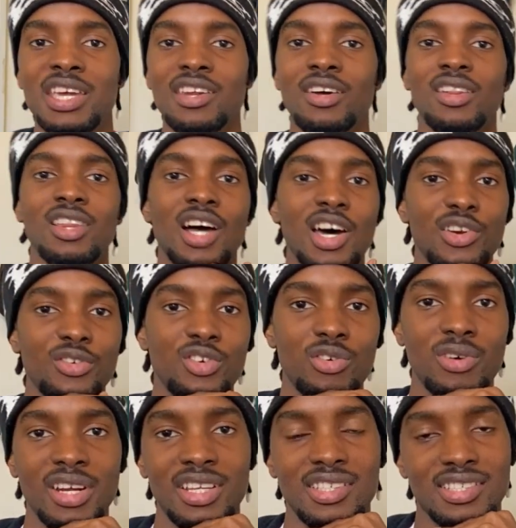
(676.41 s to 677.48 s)
a lot of
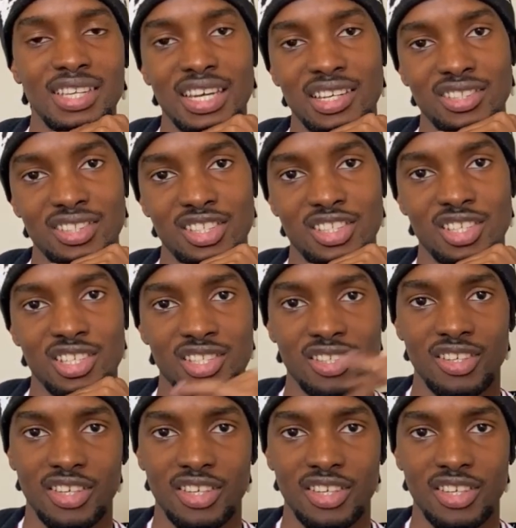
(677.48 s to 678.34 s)
great signings this season.